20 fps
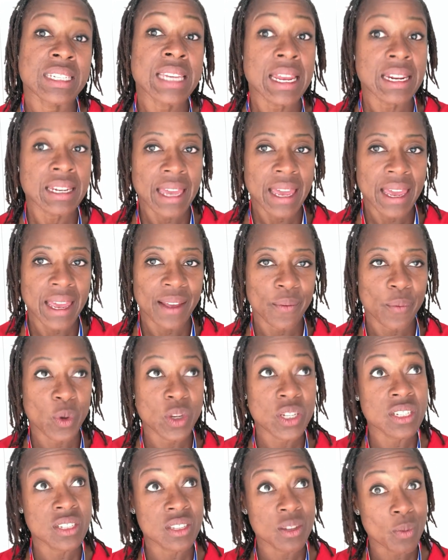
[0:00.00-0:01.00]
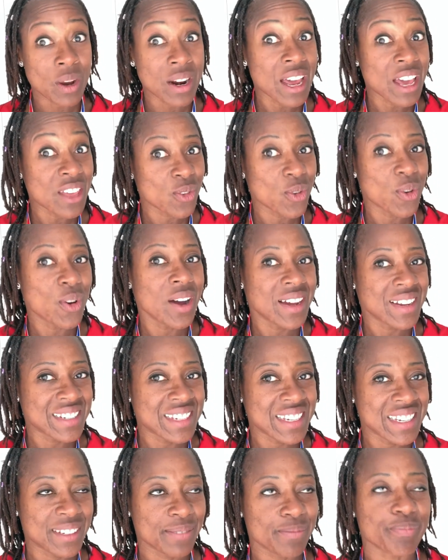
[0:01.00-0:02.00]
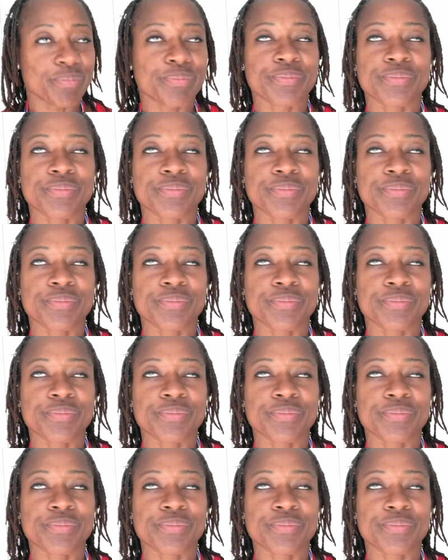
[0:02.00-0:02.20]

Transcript: 10K, which is the one I thought I did.